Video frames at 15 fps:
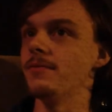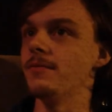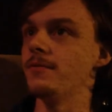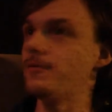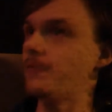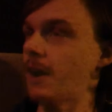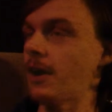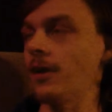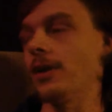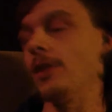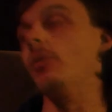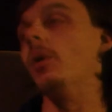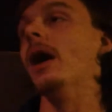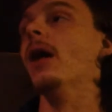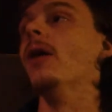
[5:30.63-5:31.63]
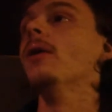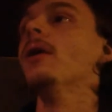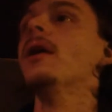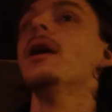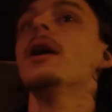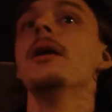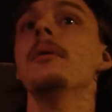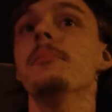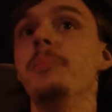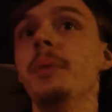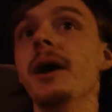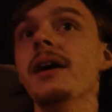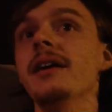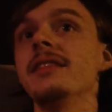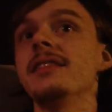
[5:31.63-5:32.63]
fairly well,
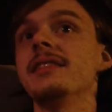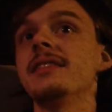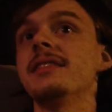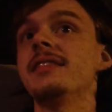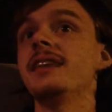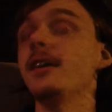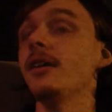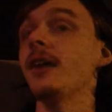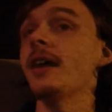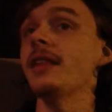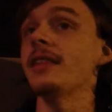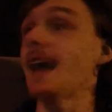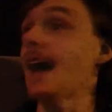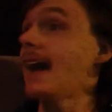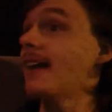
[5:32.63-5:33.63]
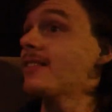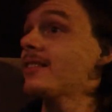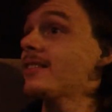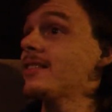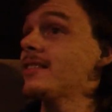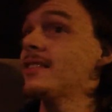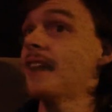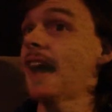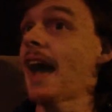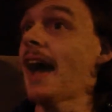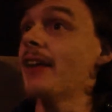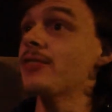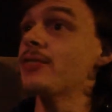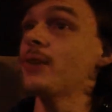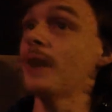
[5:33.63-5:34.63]
but the
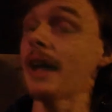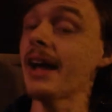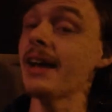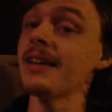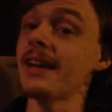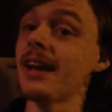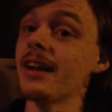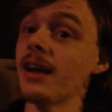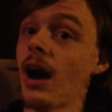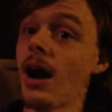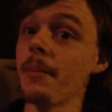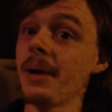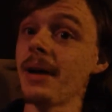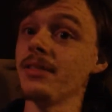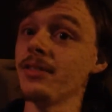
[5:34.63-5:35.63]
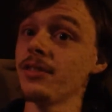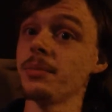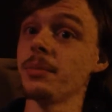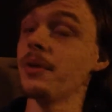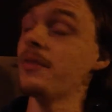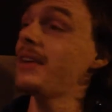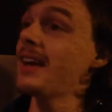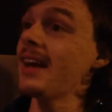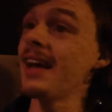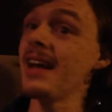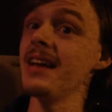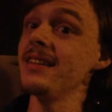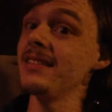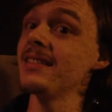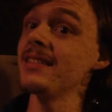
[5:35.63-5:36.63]
actual hand to hand combat in this movie
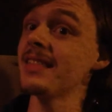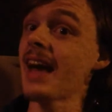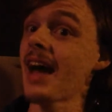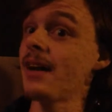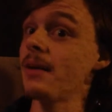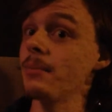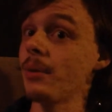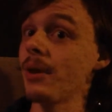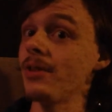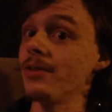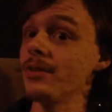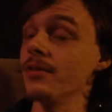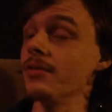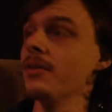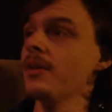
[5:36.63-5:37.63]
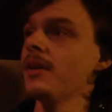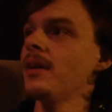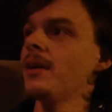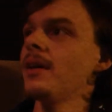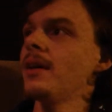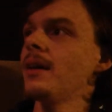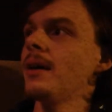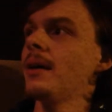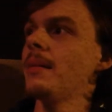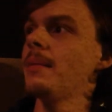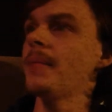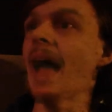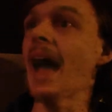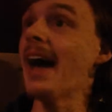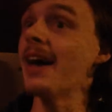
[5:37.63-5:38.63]
isn't that impressive
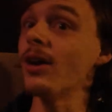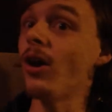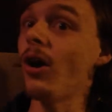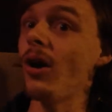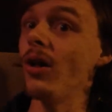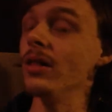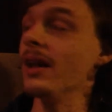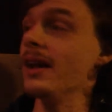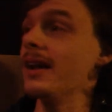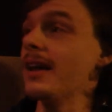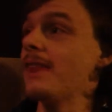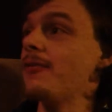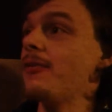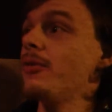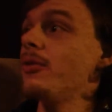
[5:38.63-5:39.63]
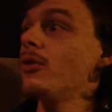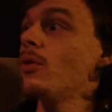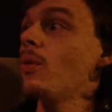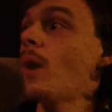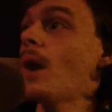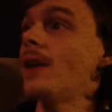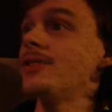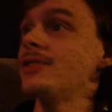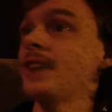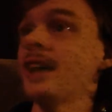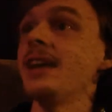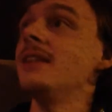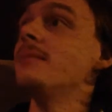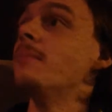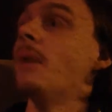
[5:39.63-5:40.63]
at all. Like, if you were to watch
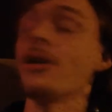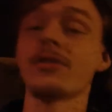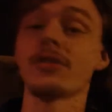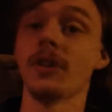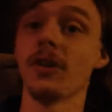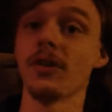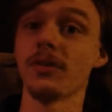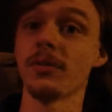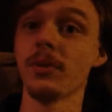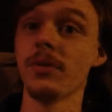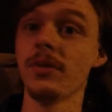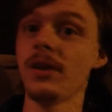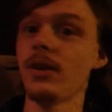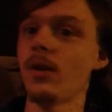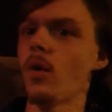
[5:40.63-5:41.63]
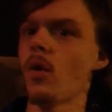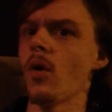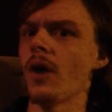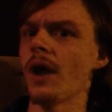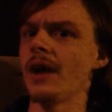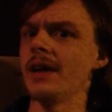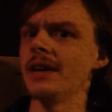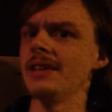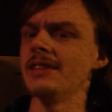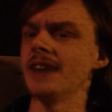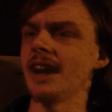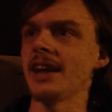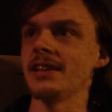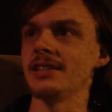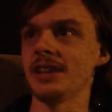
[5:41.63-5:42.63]
any martial arts movie or any
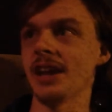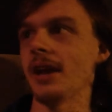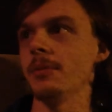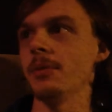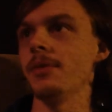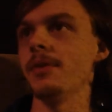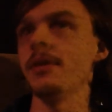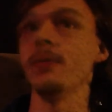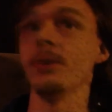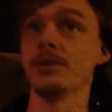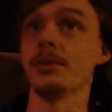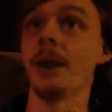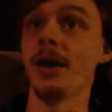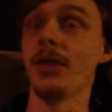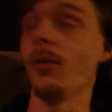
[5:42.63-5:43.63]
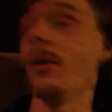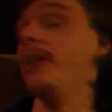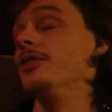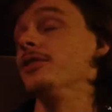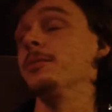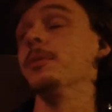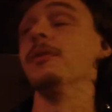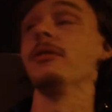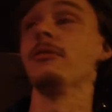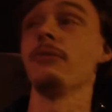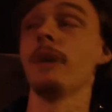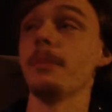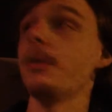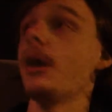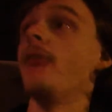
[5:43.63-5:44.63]
Jackie Chan movie, which, by the way, this movie
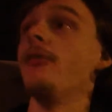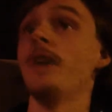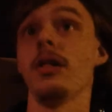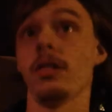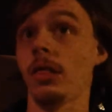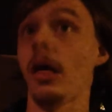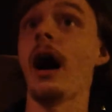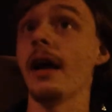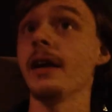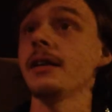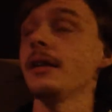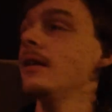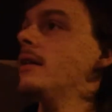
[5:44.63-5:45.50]
ripped off a lot